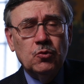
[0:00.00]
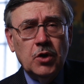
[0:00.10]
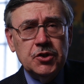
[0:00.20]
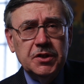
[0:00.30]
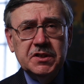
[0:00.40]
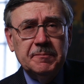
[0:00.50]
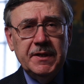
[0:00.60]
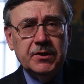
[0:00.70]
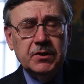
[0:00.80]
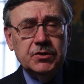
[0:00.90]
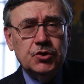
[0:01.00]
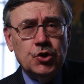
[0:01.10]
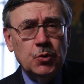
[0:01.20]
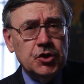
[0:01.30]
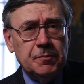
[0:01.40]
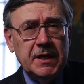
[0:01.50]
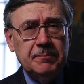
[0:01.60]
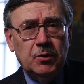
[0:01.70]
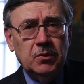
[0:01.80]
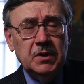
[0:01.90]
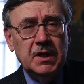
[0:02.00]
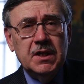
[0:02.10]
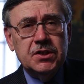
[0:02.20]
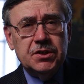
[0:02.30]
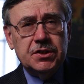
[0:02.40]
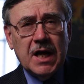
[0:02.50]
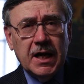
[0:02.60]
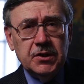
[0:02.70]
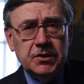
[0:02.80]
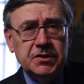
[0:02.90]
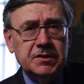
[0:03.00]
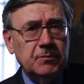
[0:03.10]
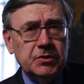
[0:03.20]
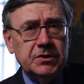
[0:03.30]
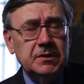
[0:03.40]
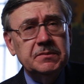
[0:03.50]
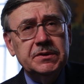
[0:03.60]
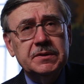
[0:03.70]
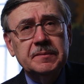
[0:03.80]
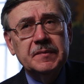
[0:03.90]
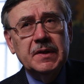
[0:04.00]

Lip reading: Russian speakers, Jewish people, Tatars, Muslims,